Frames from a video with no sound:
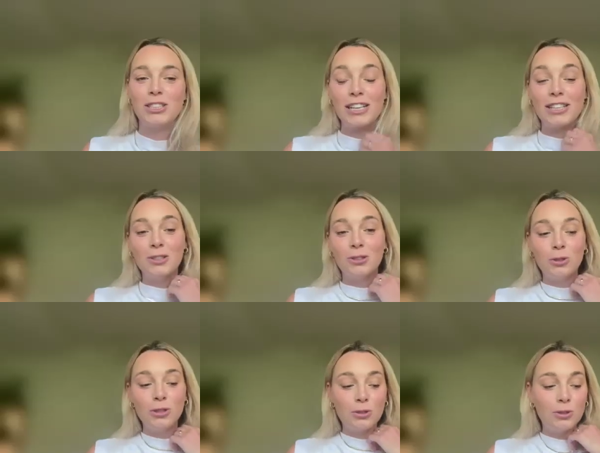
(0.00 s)
For sure. Yeah, no,
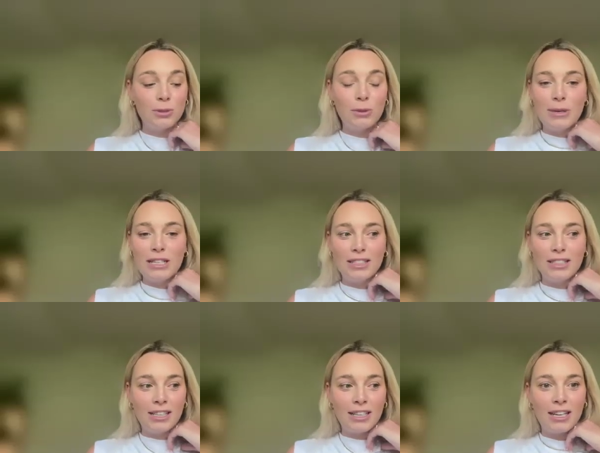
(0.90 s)
Cole's been
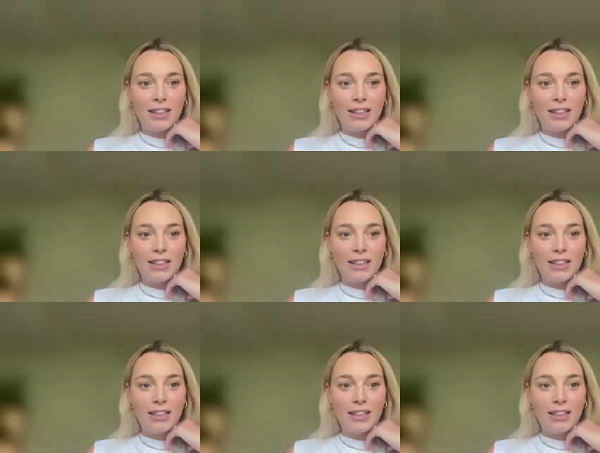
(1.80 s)
amazing.